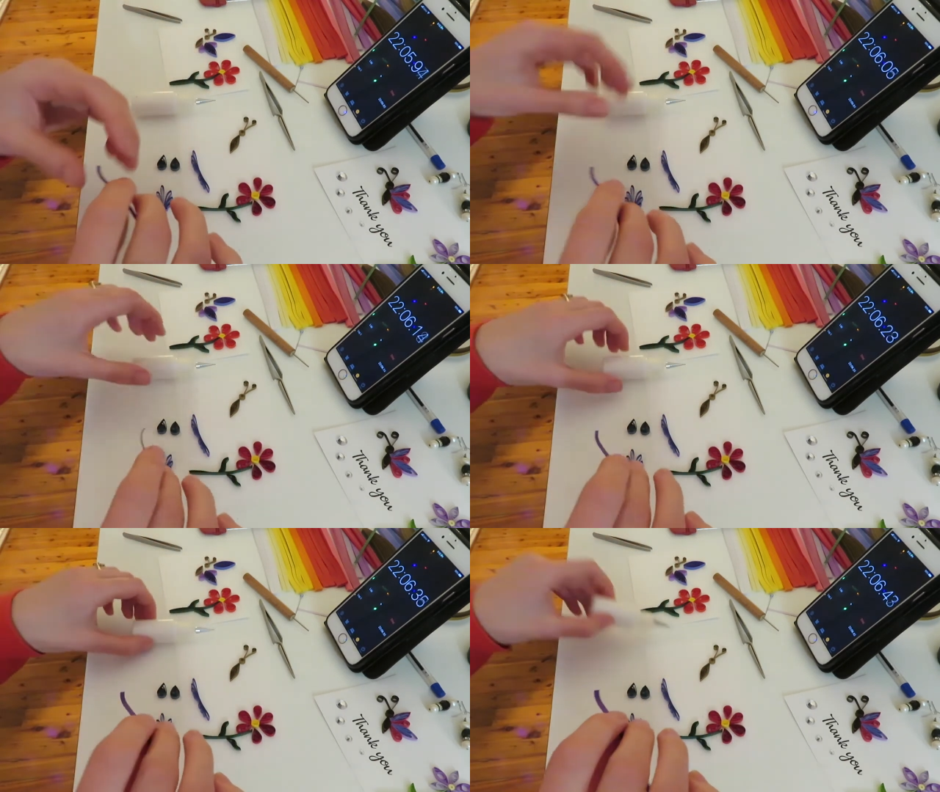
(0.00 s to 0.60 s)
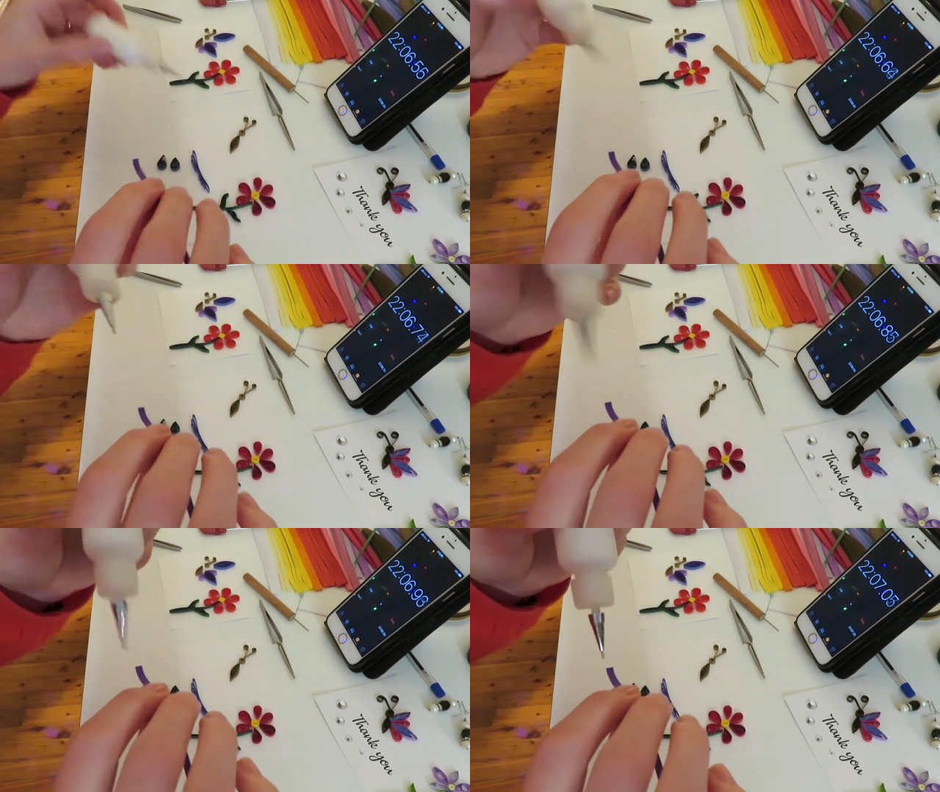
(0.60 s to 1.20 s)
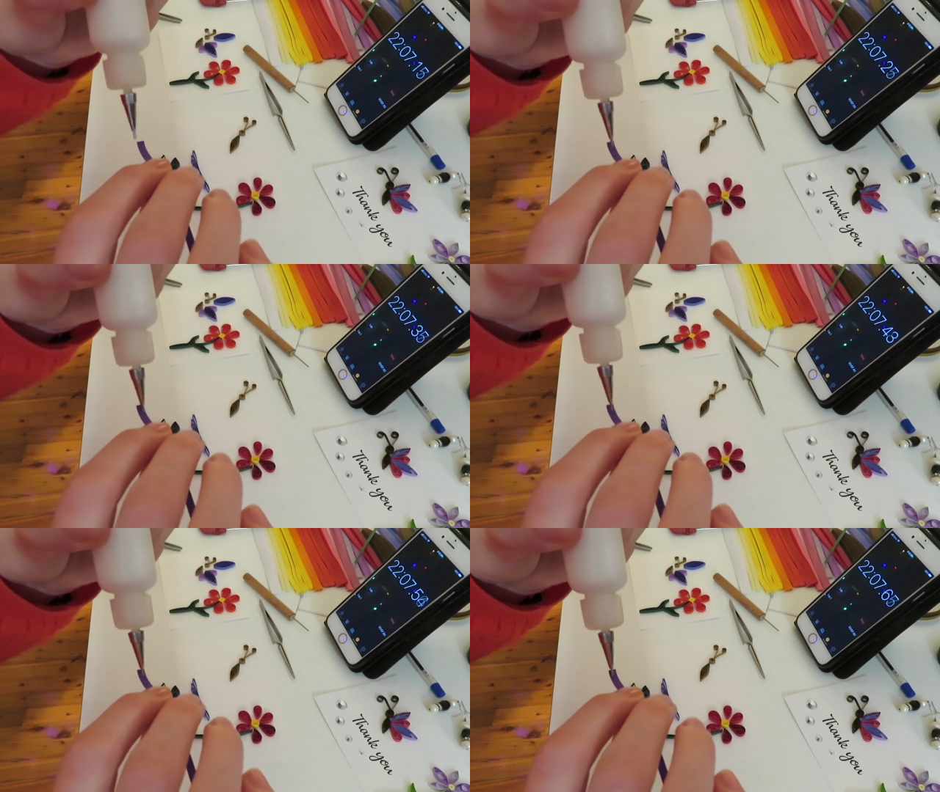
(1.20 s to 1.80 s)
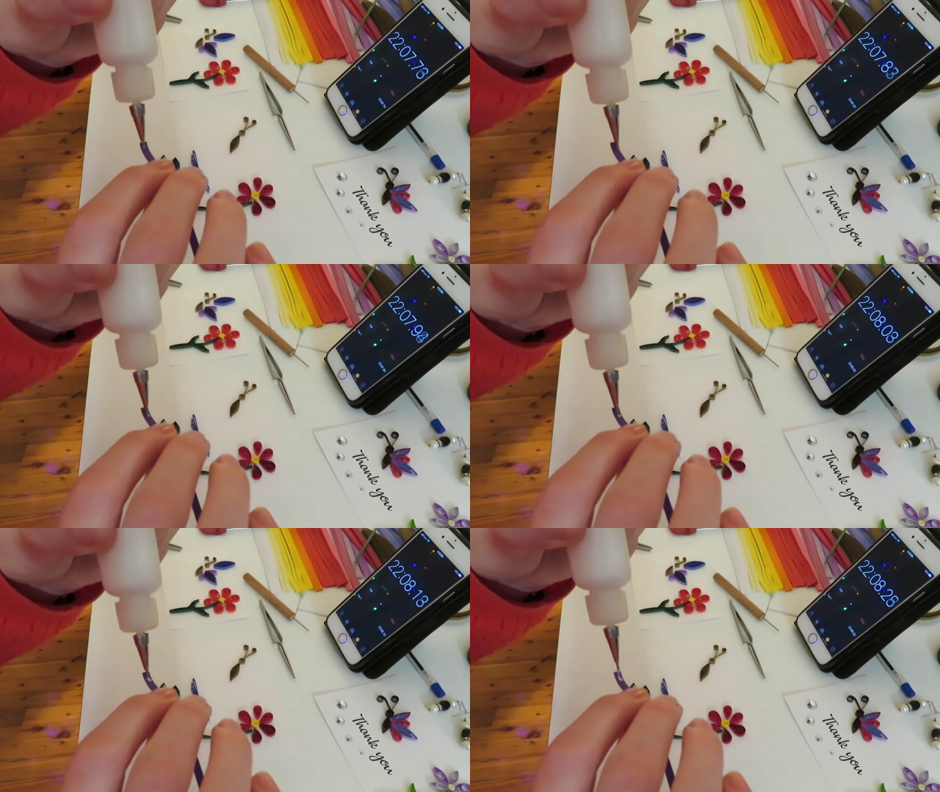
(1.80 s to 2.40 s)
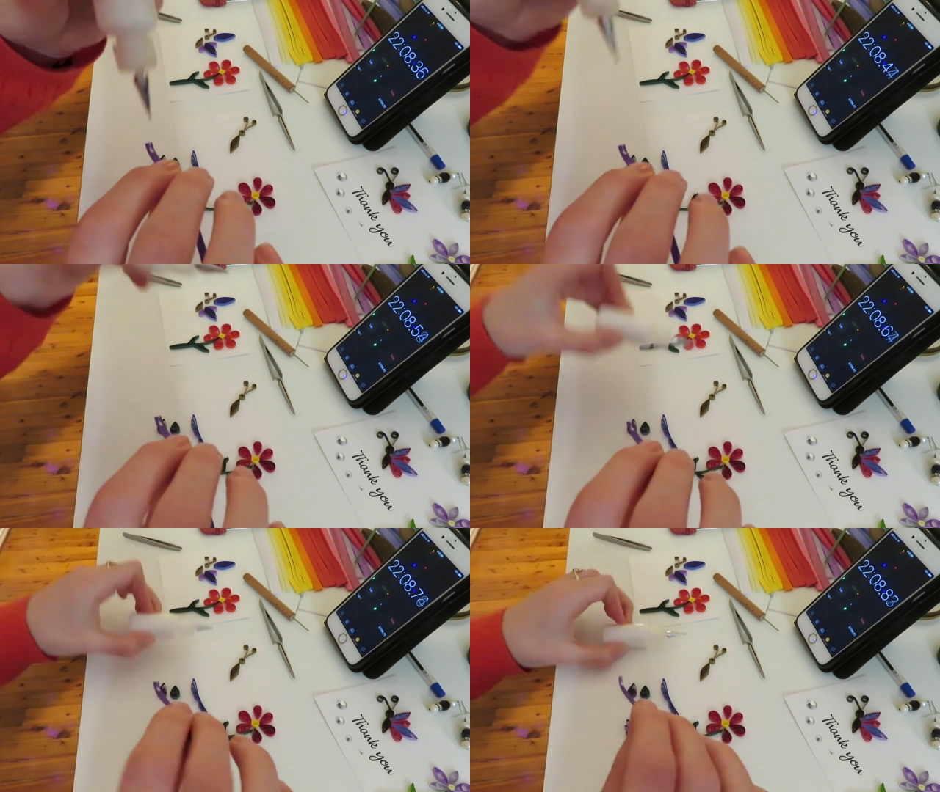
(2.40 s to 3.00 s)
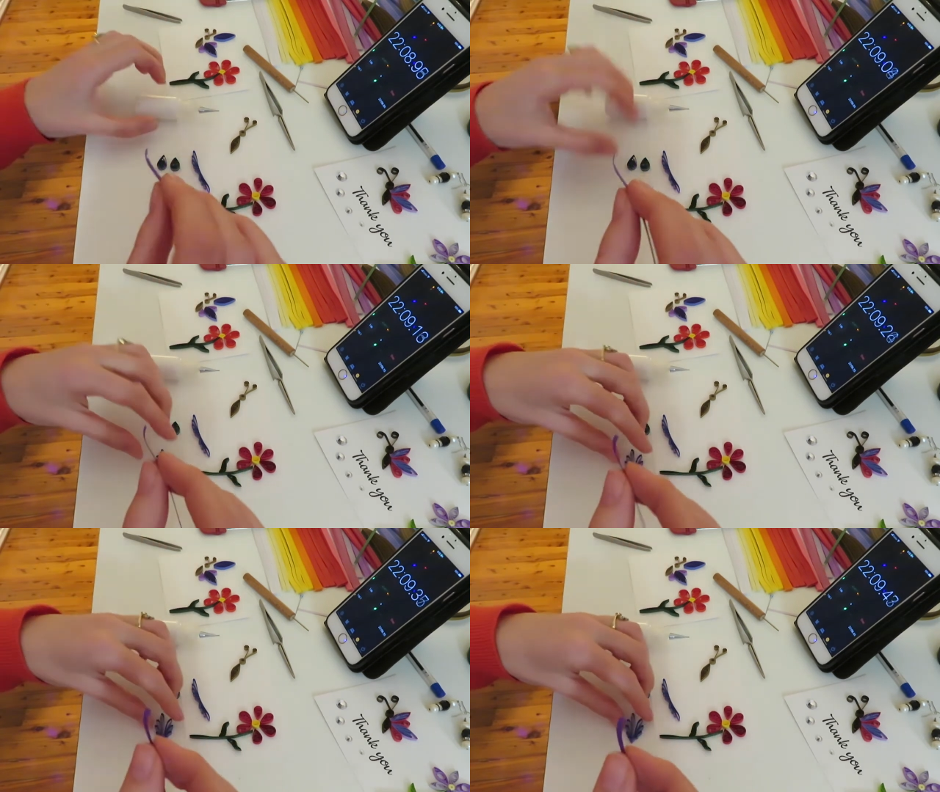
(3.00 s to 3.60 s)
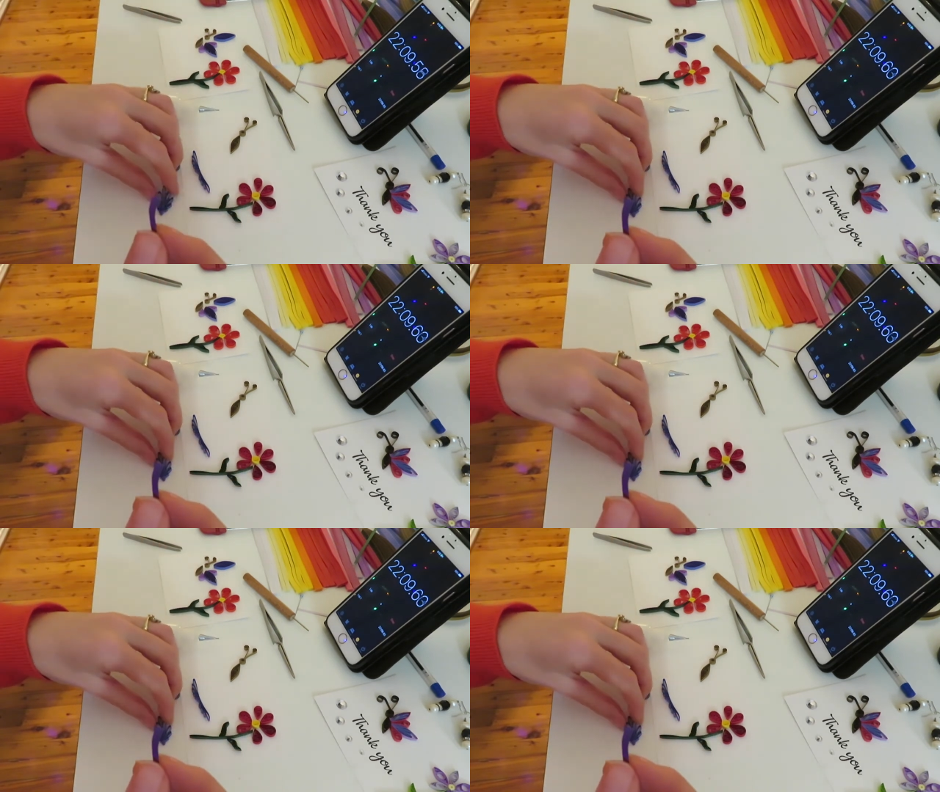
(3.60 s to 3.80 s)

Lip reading: No face is visible, so there are no lips to read.